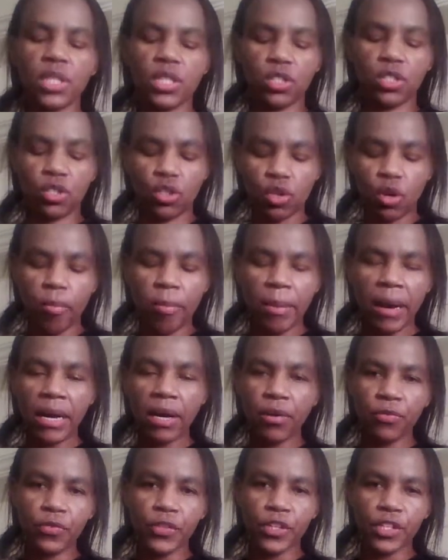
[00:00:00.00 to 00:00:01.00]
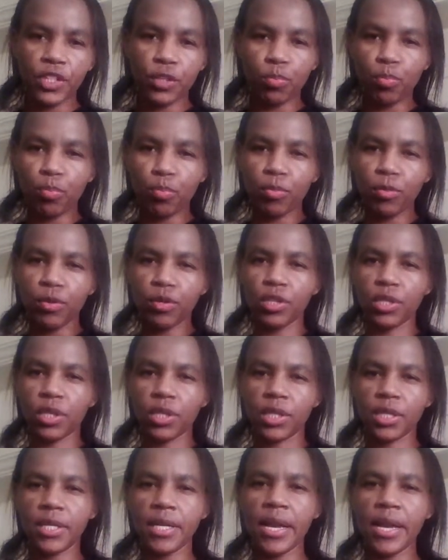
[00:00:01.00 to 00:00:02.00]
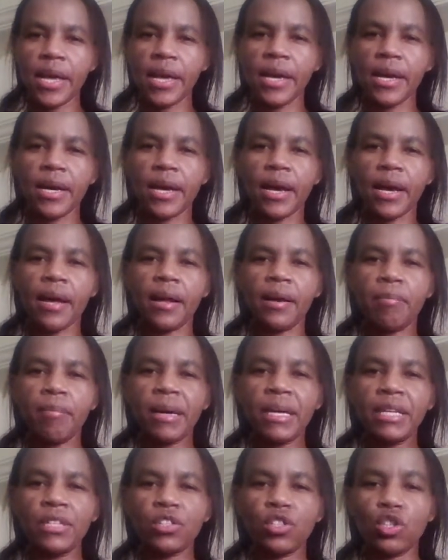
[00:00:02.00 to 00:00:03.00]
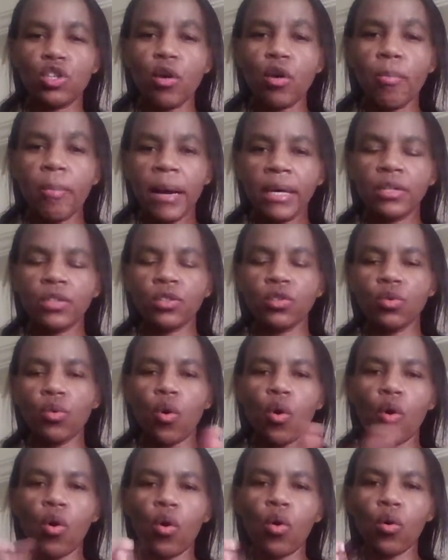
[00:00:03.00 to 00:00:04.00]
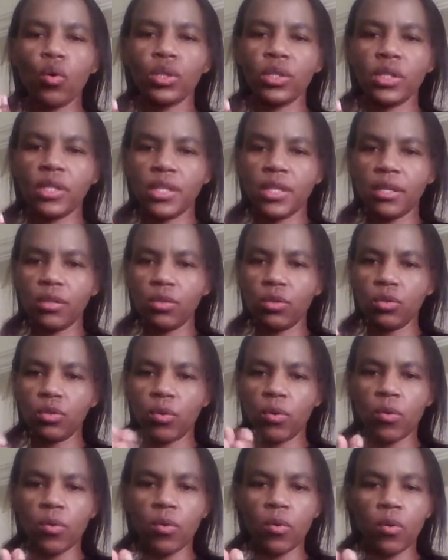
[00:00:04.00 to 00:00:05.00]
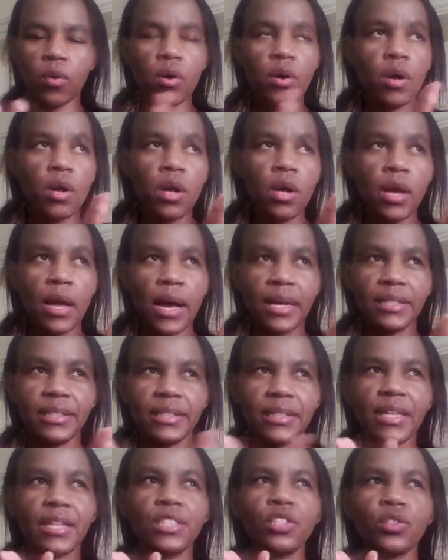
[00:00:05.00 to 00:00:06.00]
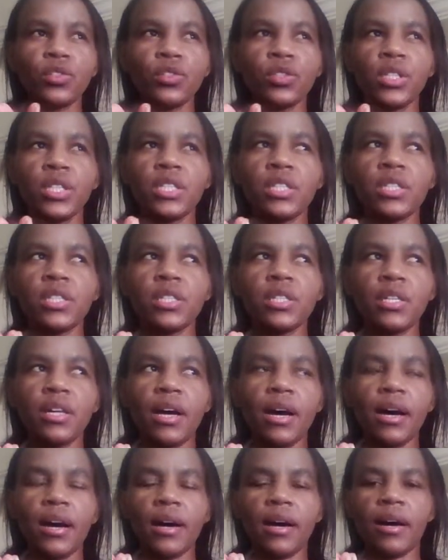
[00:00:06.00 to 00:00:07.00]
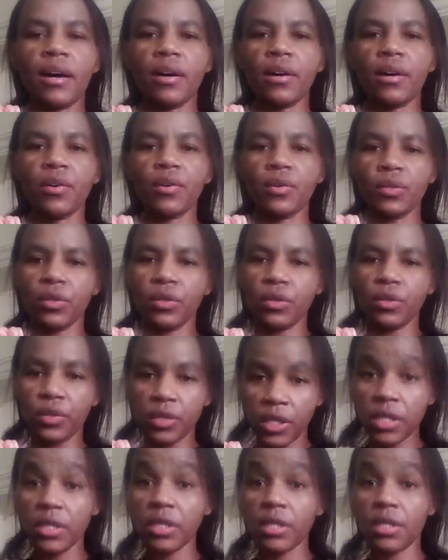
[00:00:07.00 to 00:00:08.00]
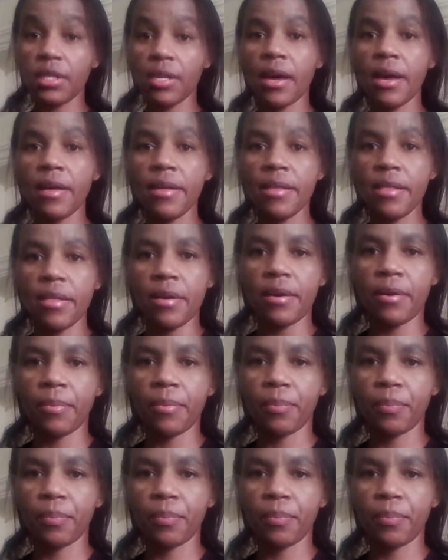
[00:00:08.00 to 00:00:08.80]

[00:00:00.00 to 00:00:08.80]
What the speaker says: the stomach of the snake and my stomach to attach on it on each other.